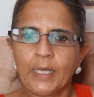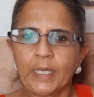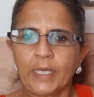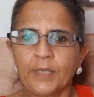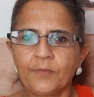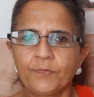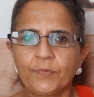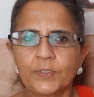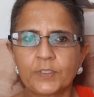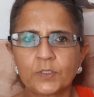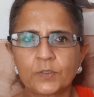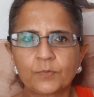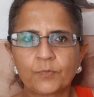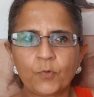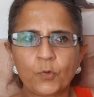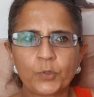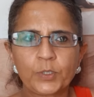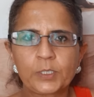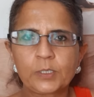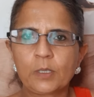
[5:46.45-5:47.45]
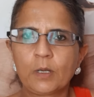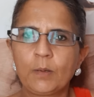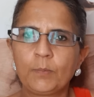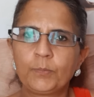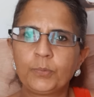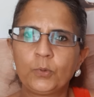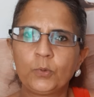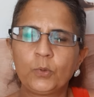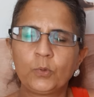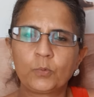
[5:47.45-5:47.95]
if it's, for
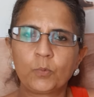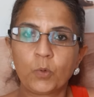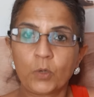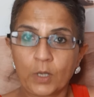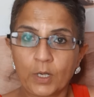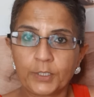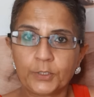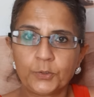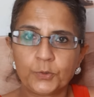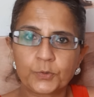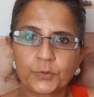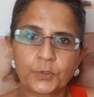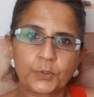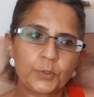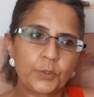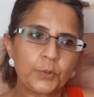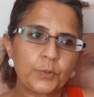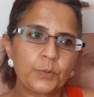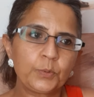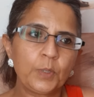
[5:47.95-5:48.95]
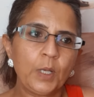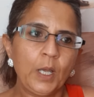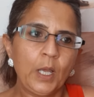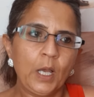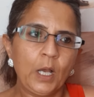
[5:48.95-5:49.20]
example, what I used to do,